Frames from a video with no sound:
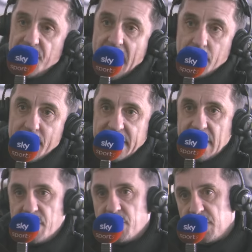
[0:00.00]
That'll make
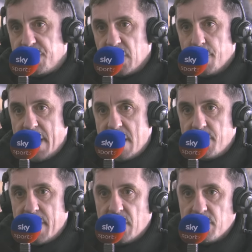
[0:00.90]
everybody feel better
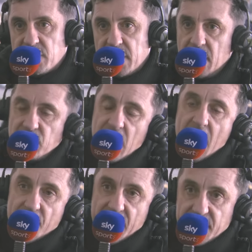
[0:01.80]
about themselves.
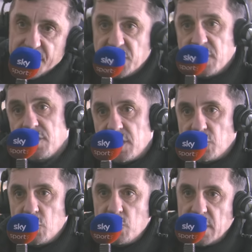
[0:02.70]
Then the
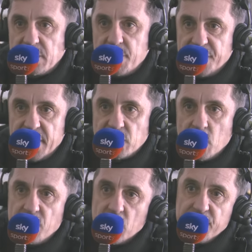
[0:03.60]
facilities do need to be fixed
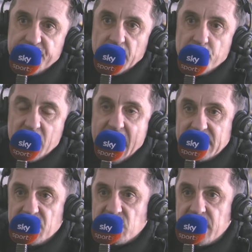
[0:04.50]
so everyone can feel
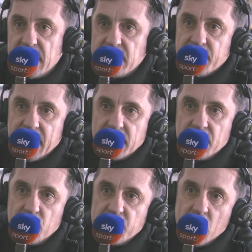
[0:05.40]
pride in the stadium again,
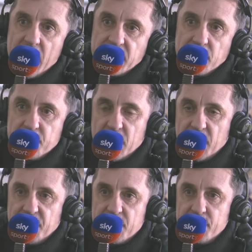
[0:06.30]
and that we don't end up
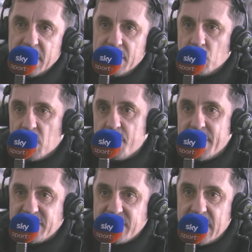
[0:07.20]
going from being one of the
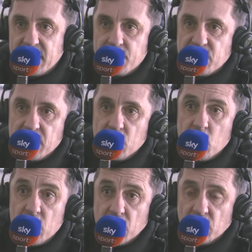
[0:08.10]
best stadiums in the
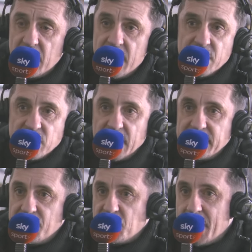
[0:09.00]
world,
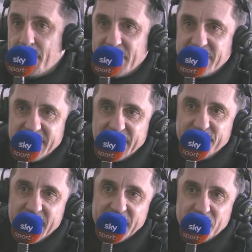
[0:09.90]
selected for Champions League
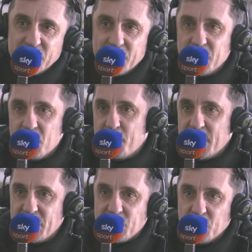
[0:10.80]
finals and
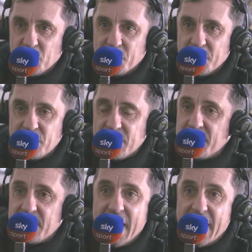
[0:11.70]
European tournaments
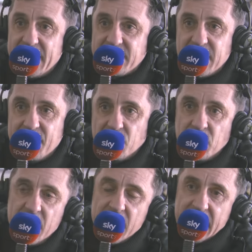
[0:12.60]
at the highest
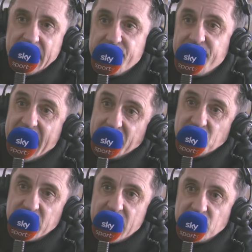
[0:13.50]
level in final
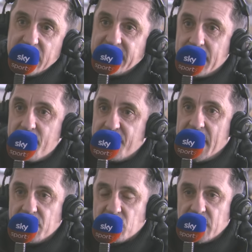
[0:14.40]
stages, like
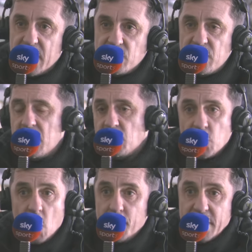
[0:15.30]
semi-final stages,
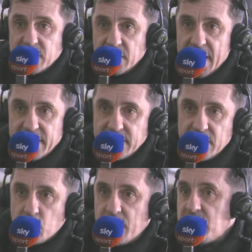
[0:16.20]
to not being selected
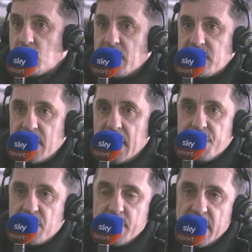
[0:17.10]
in
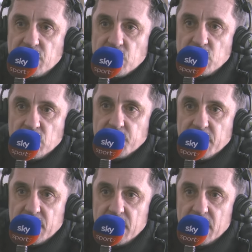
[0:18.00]
2028 for a major
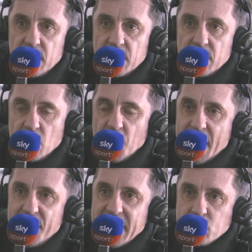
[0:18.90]
tournament. know,
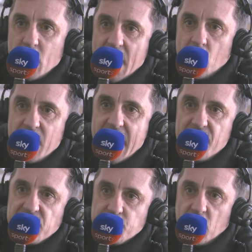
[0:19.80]
that's where we're
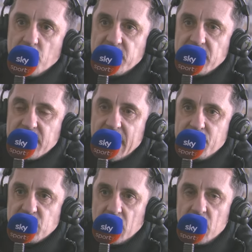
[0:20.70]
at this moment in
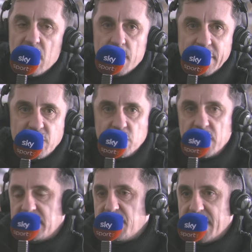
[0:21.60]
time. So Manchester
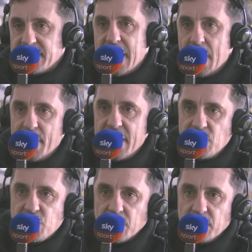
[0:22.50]
United fans are
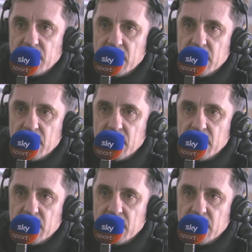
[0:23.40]
patient.